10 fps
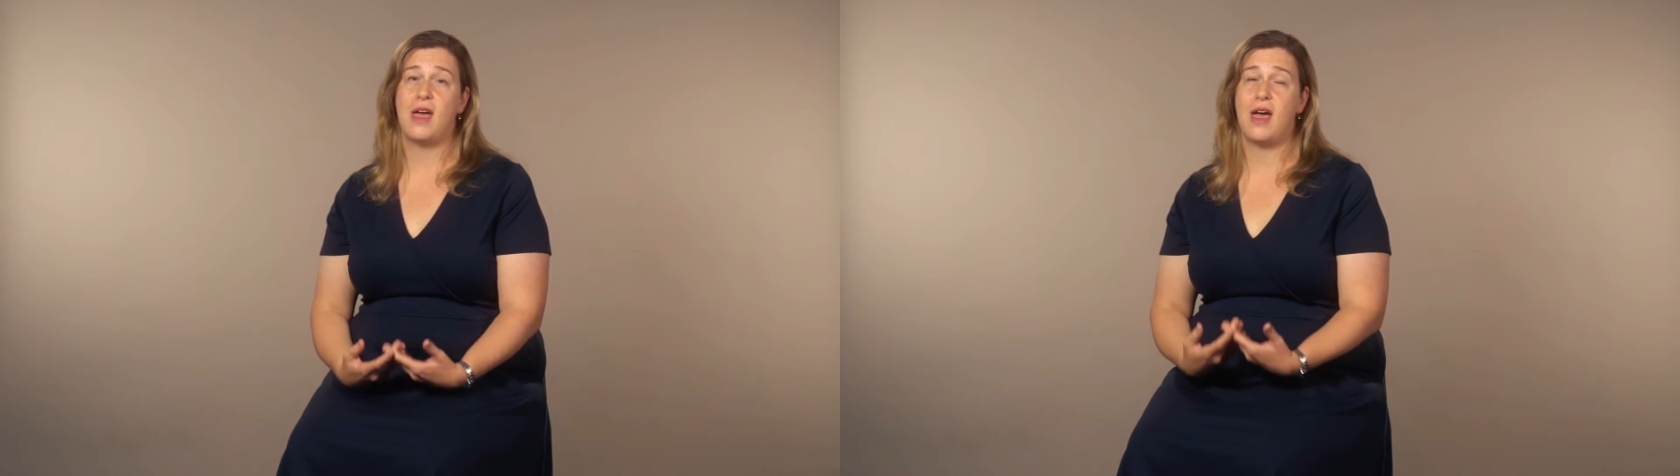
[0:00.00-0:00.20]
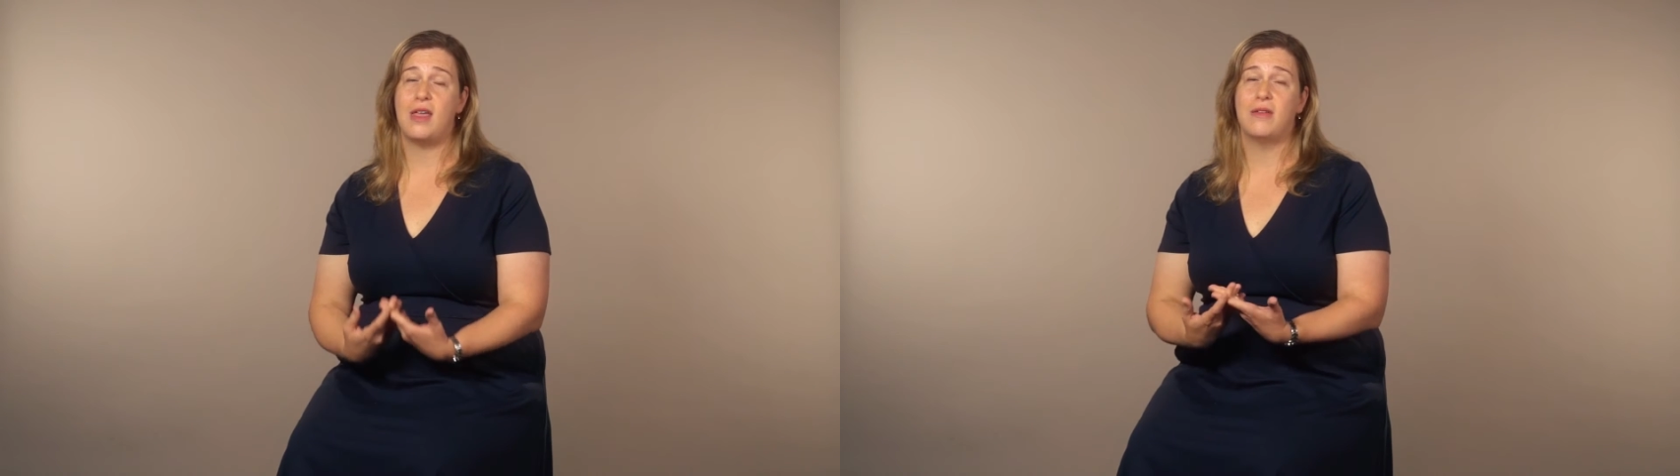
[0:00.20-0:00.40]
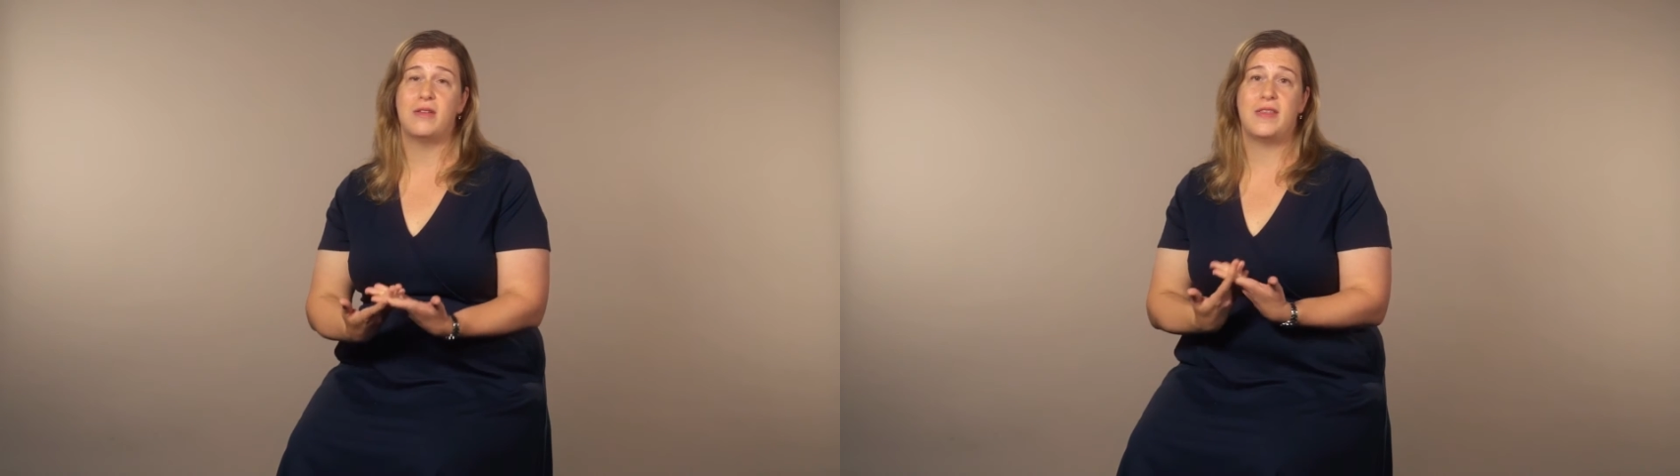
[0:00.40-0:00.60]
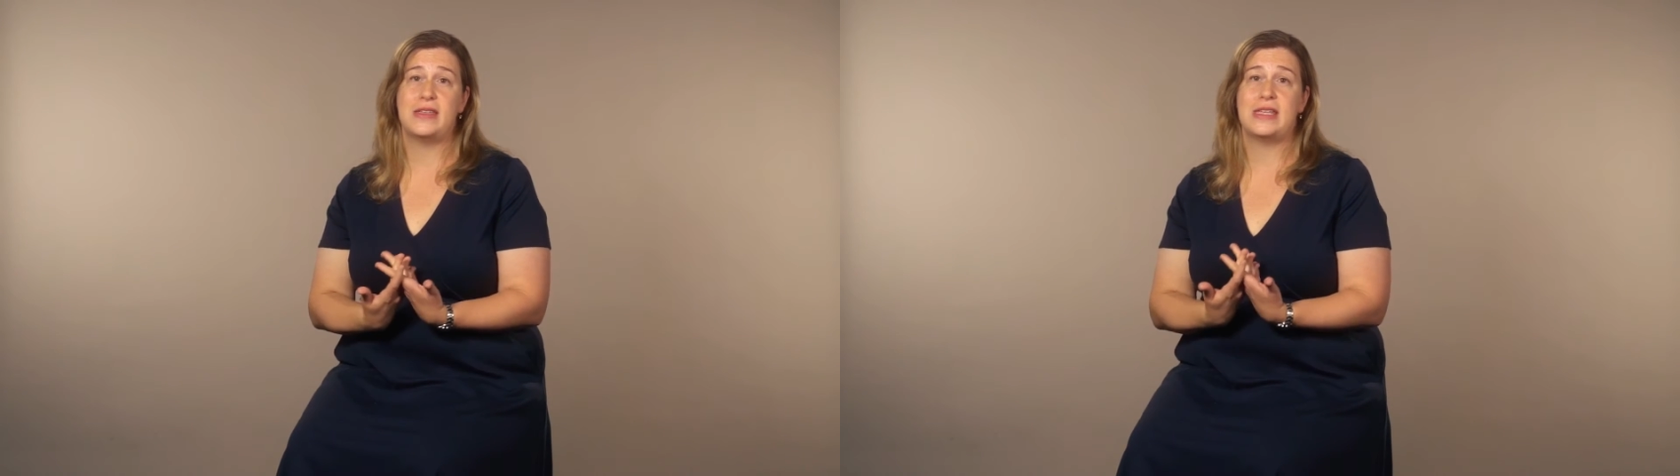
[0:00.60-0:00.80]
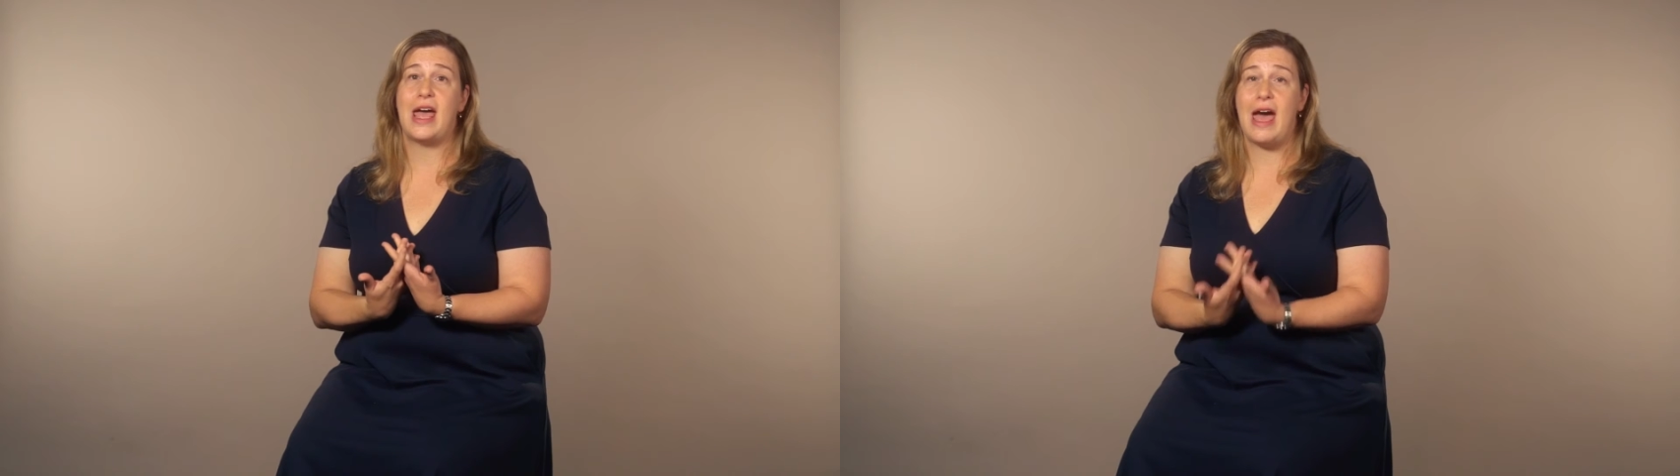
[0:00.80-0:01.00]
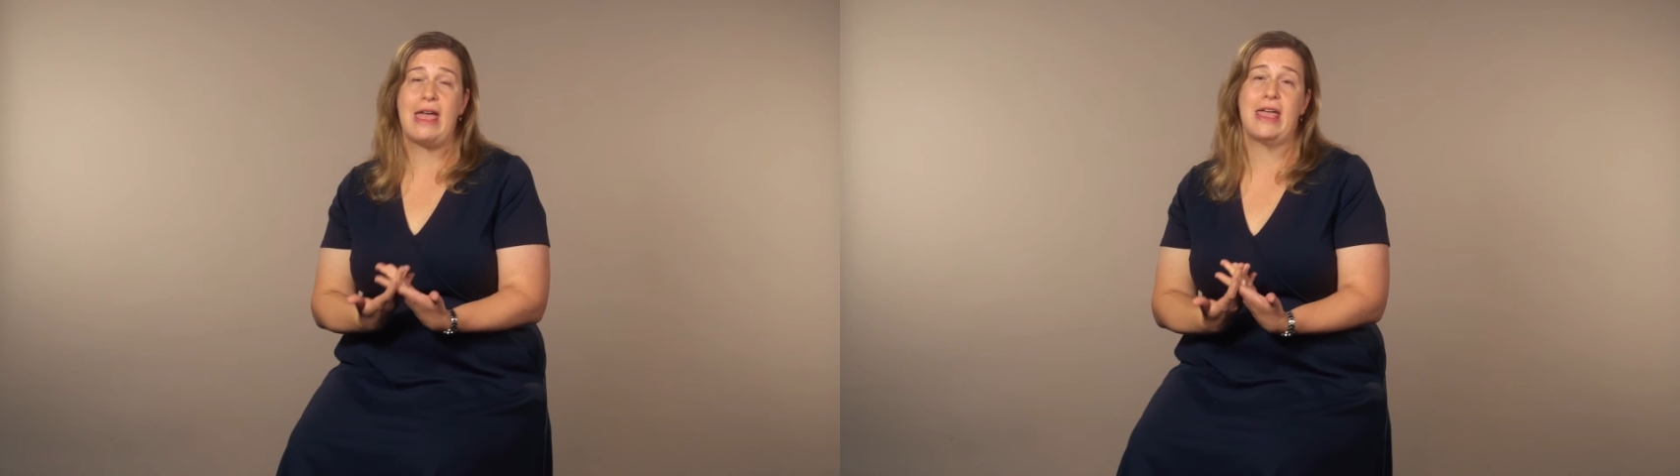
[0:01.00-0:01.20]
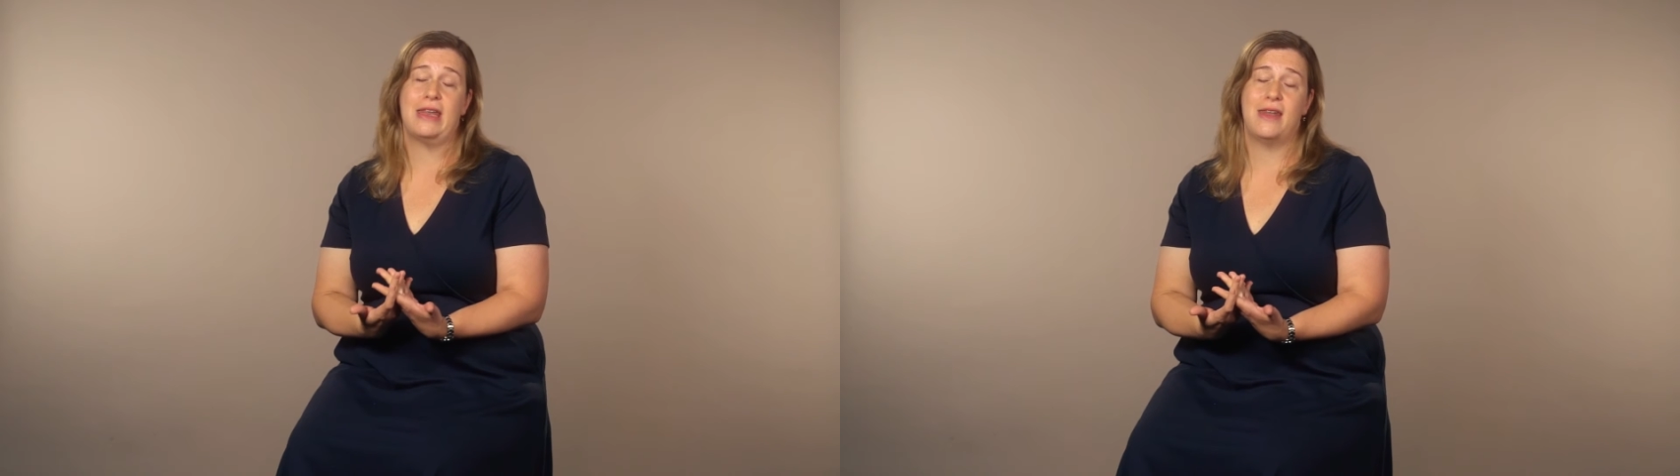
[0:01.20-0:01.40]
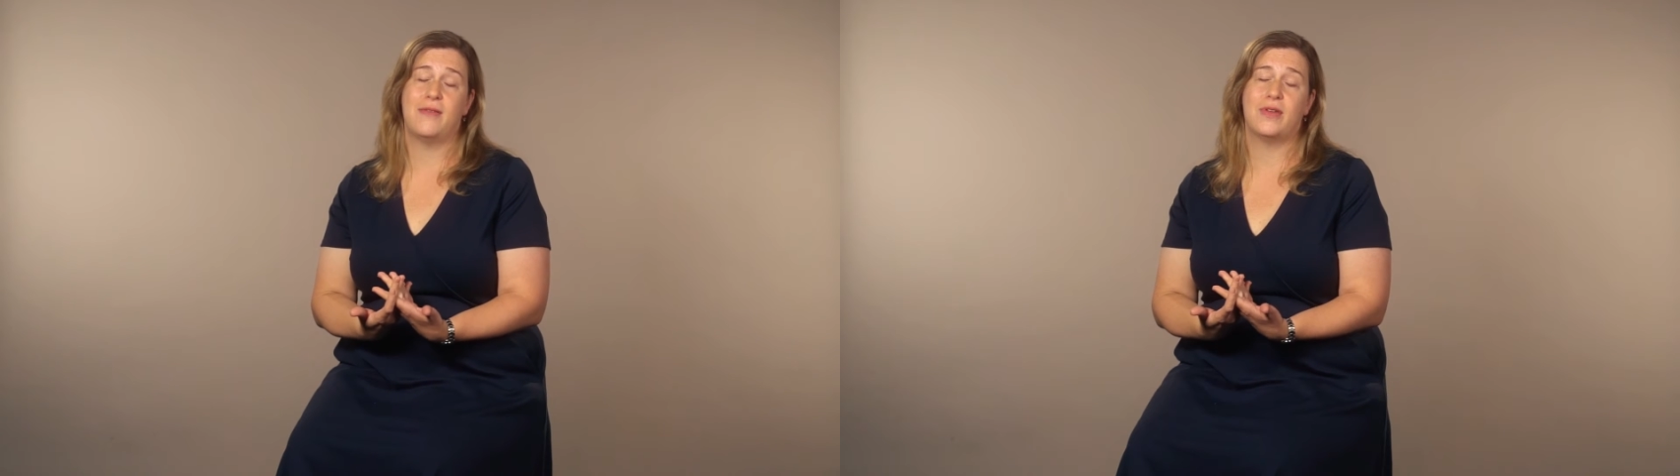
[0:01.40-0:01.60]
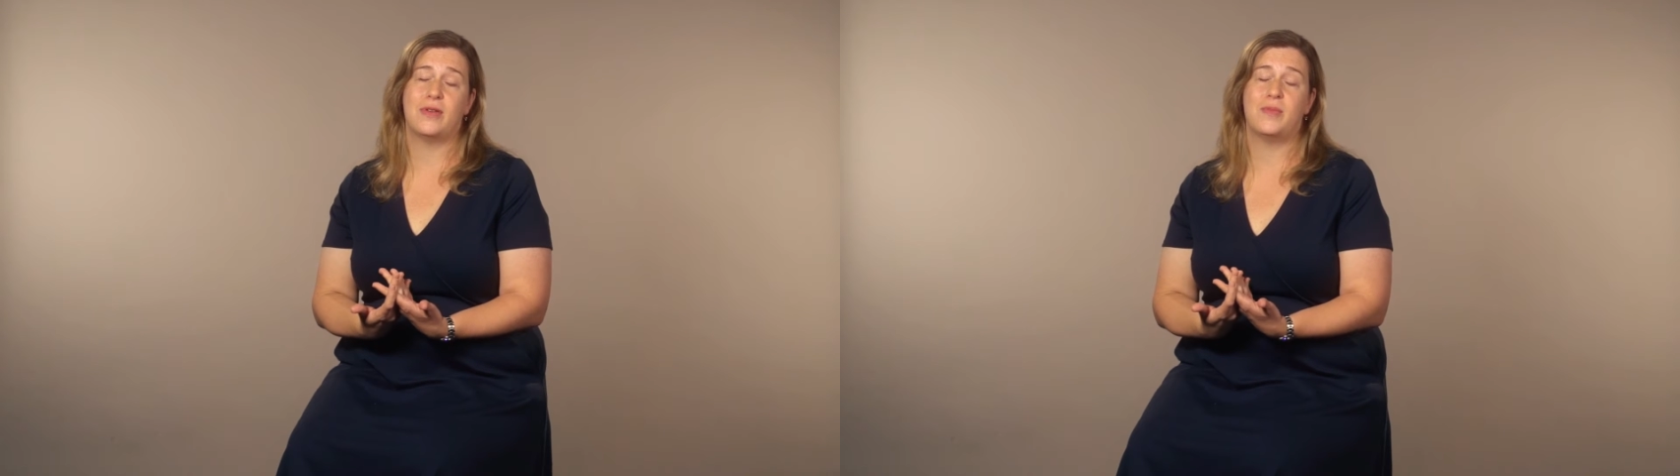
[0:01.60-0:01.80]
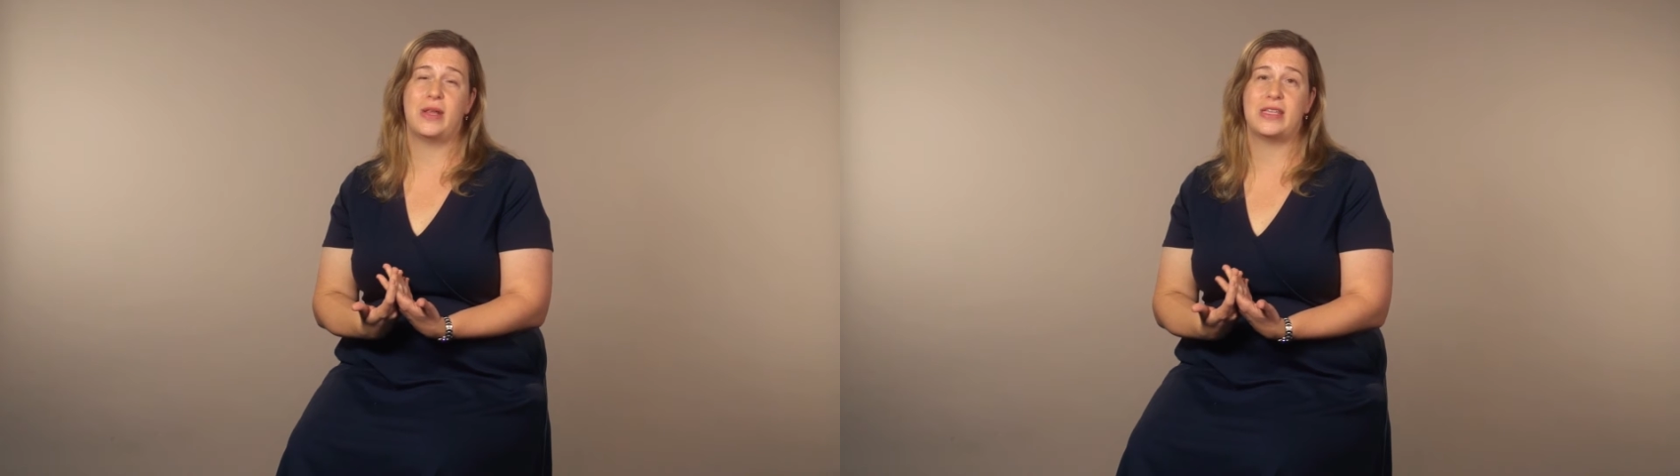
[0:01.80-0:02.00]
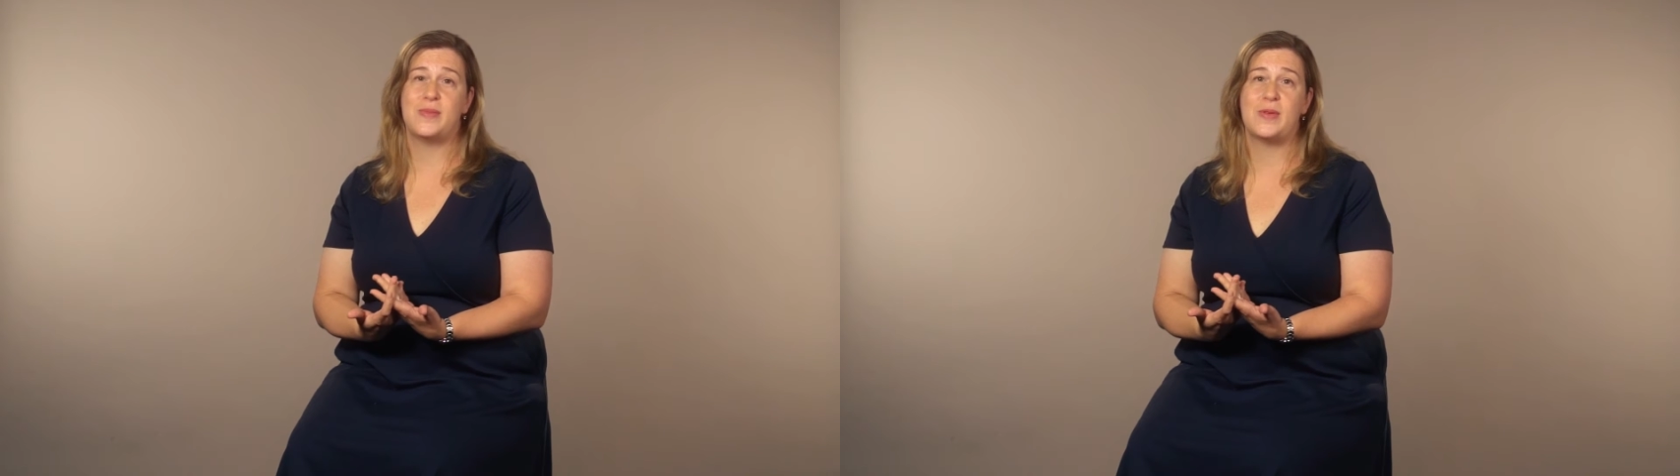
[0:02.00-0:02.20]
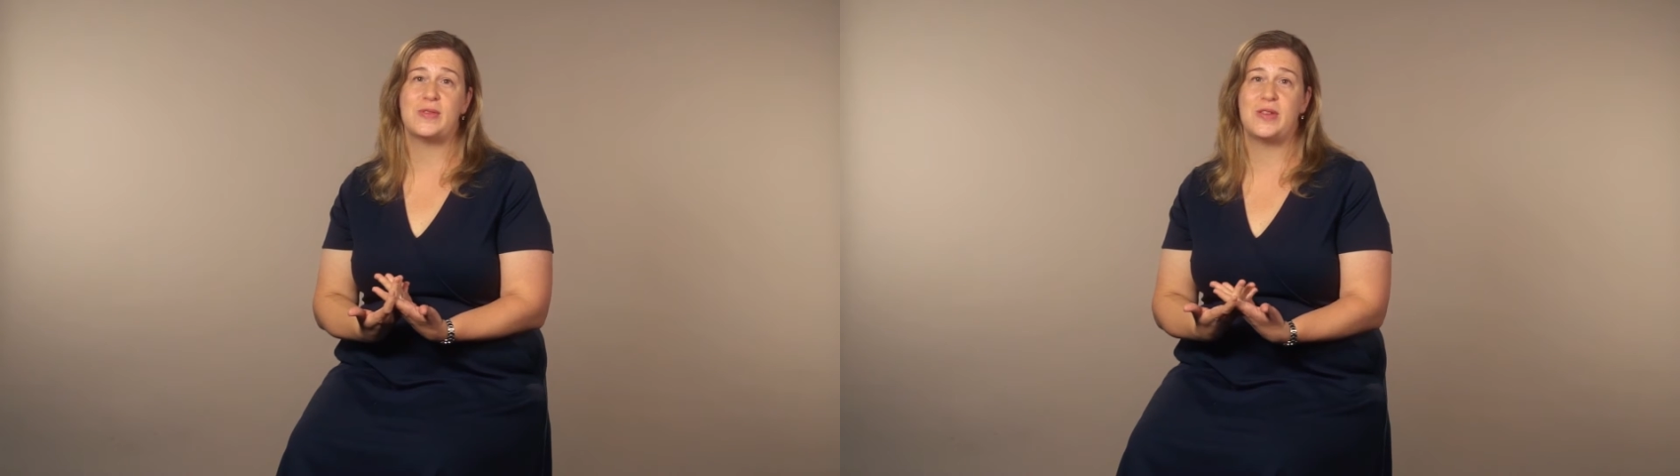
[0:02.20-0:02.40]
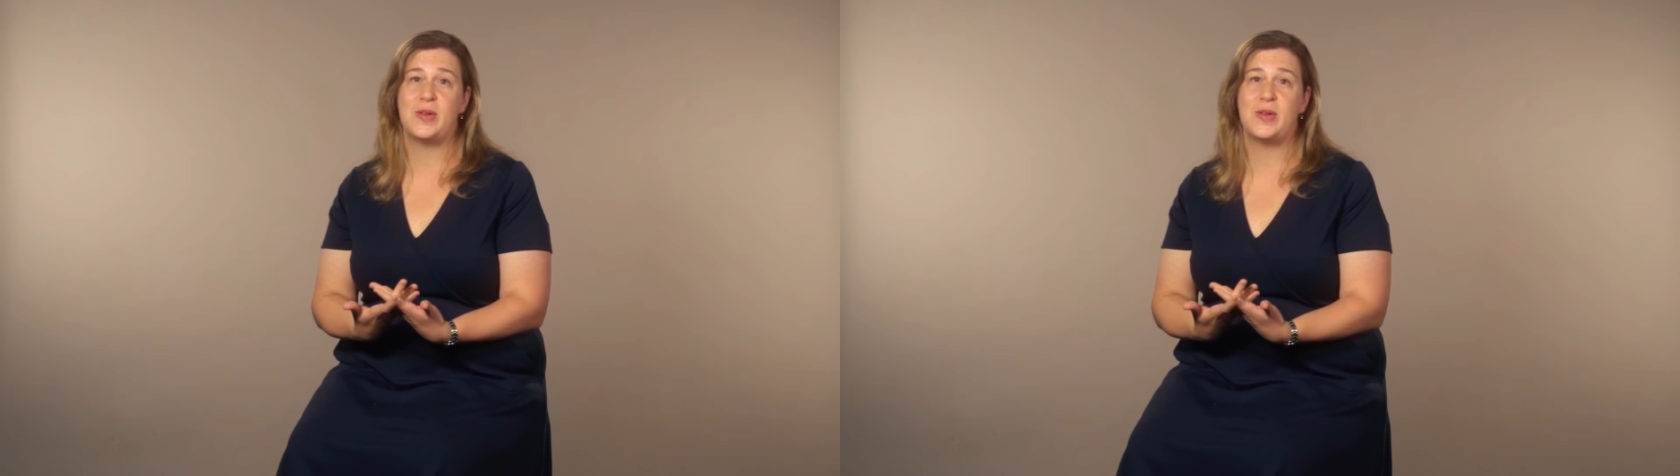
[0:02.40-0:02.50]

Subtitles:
I learned things that I had never been exposed